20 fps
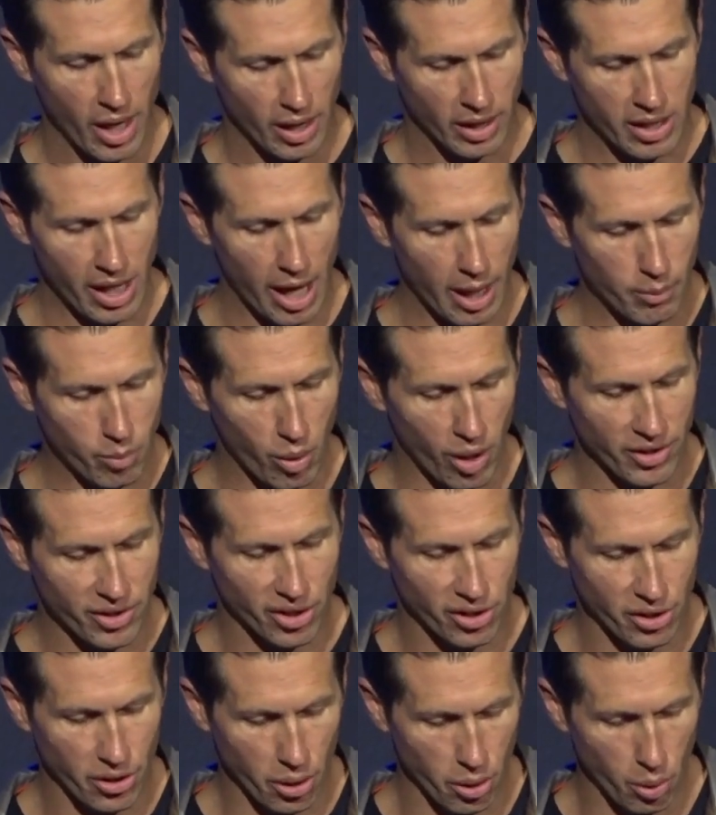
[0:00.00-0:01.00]
God wants
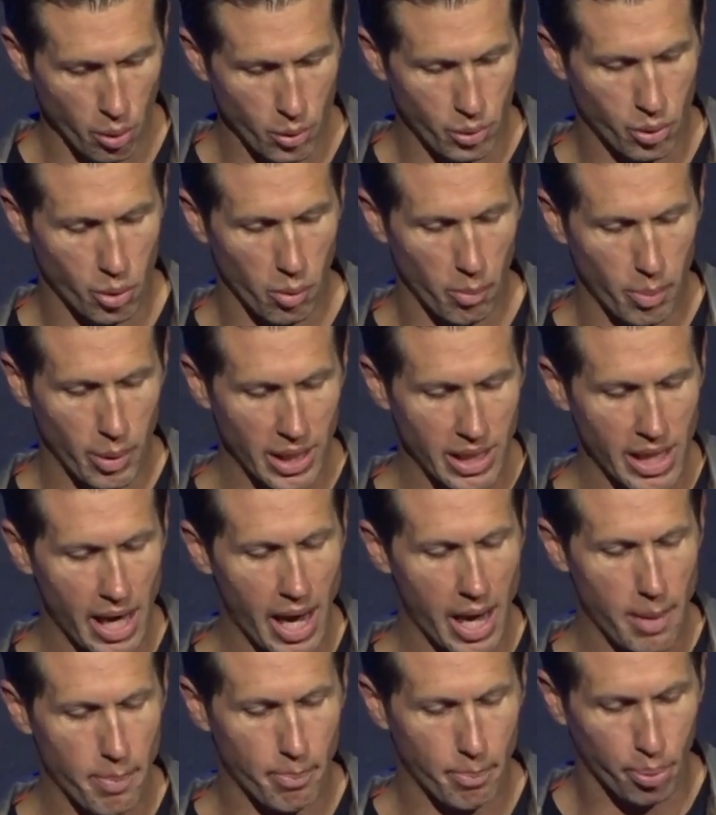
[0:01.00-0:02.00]
you to be
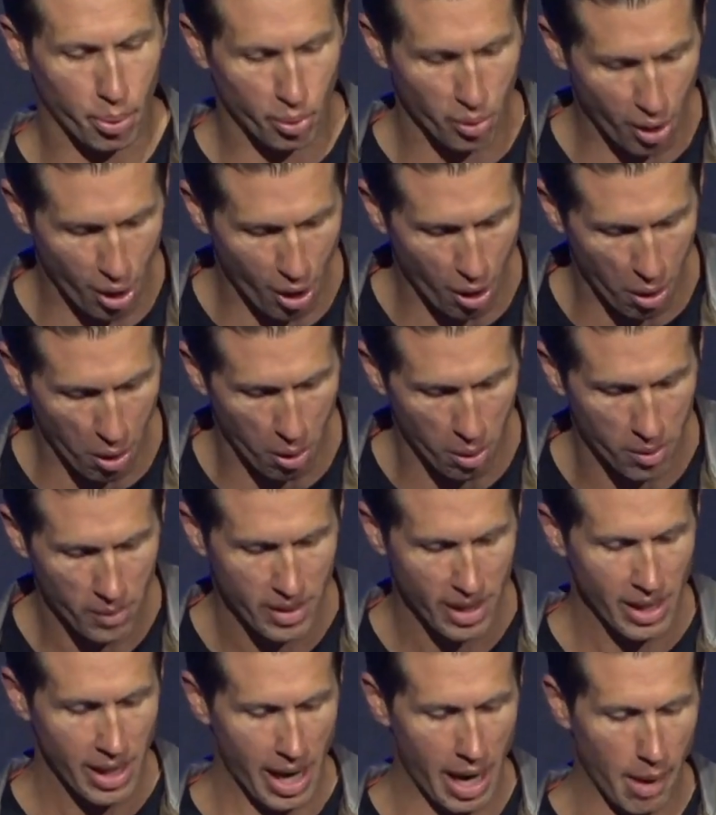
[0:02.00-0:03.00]
a pro
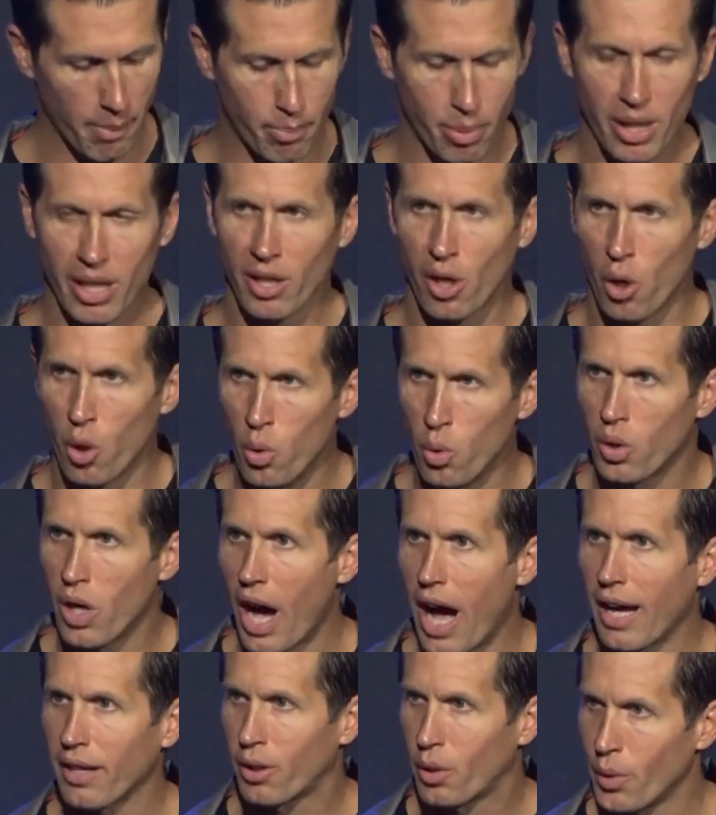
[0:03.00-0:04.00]
at being who
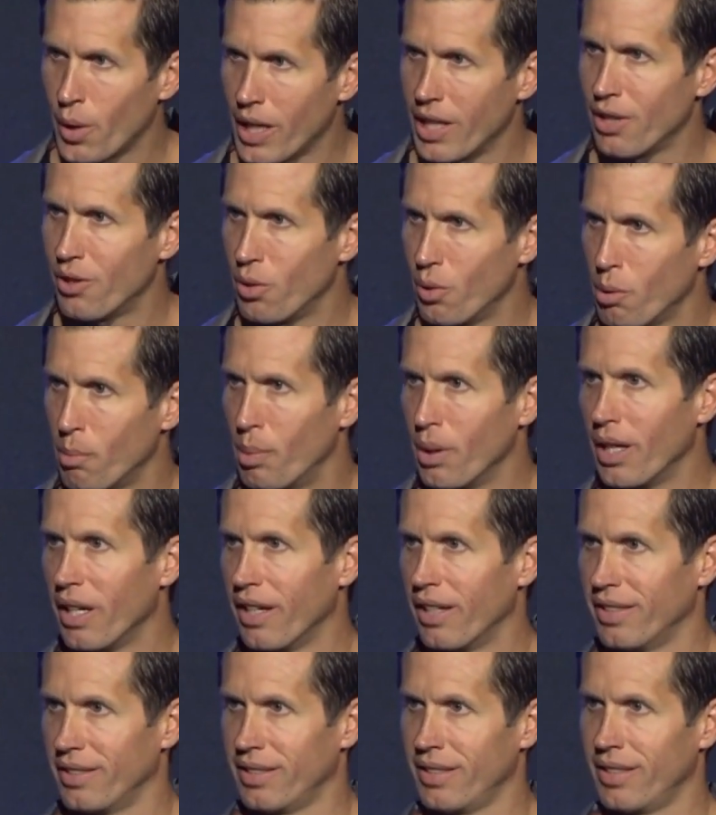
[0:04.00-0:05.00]
God created you to be.